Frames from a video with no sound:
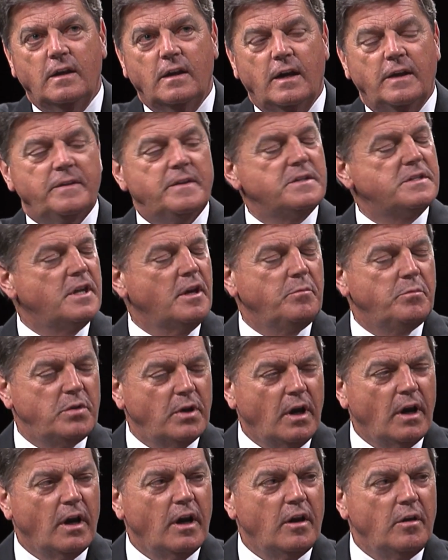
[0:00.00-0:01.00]
at the same
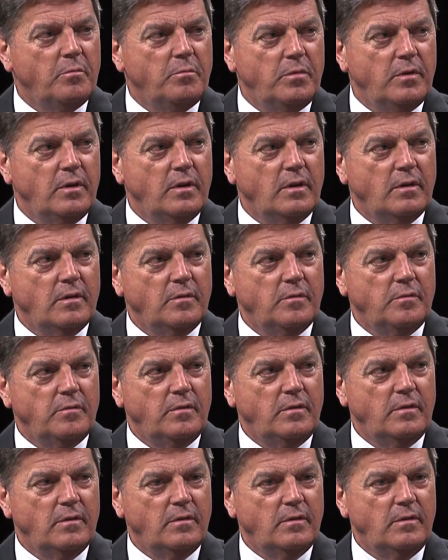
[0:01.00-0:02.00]
time,
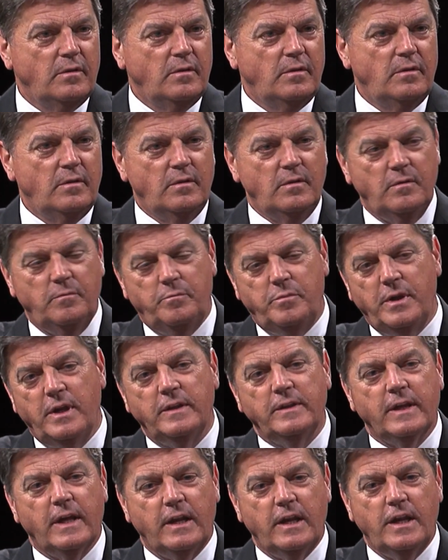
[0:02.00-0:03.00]

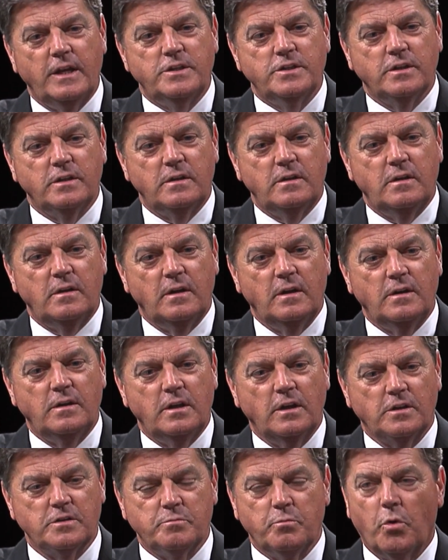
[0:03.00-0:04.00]
being that agent
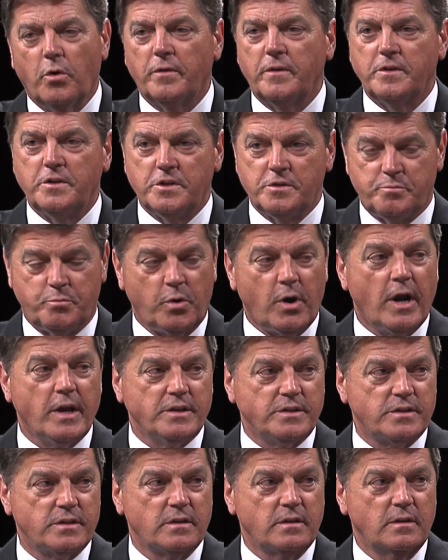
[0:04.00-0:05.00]
entails more than just
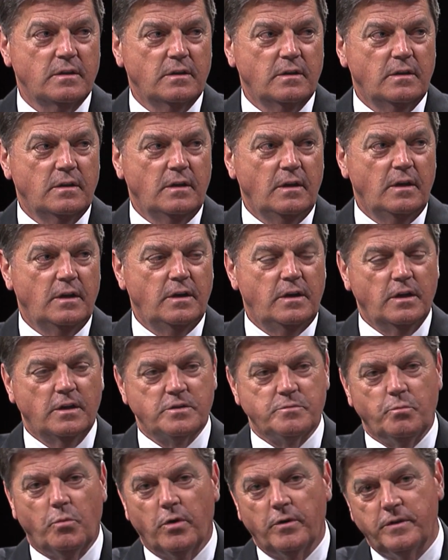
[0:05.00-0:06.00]
price. It
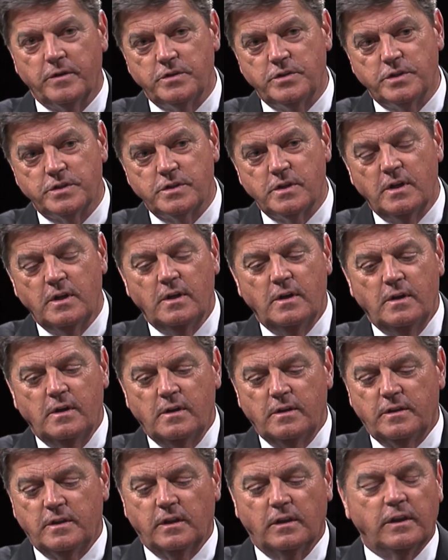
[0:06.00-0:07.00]
entails more than just
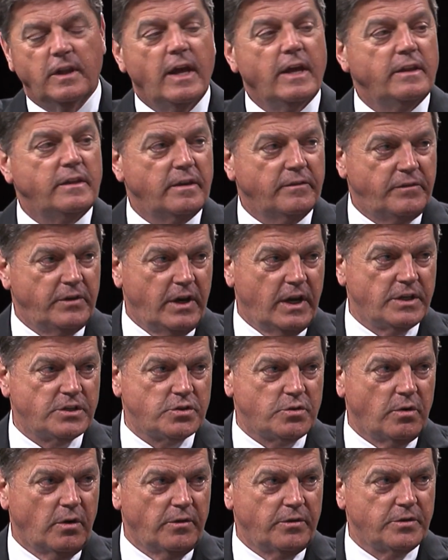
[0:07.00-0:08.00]
the length of an
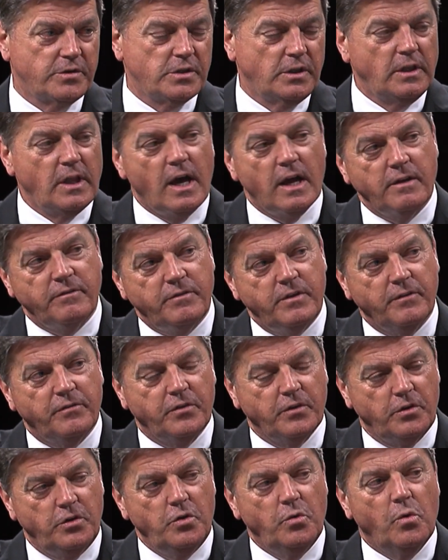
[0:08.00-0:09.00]
escrow. There's a lot of
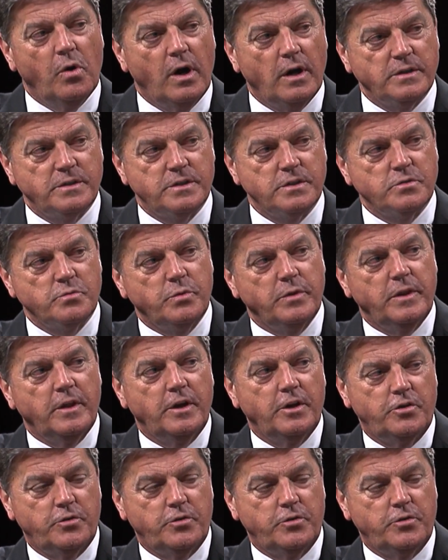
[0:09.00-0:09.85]
different nuances within a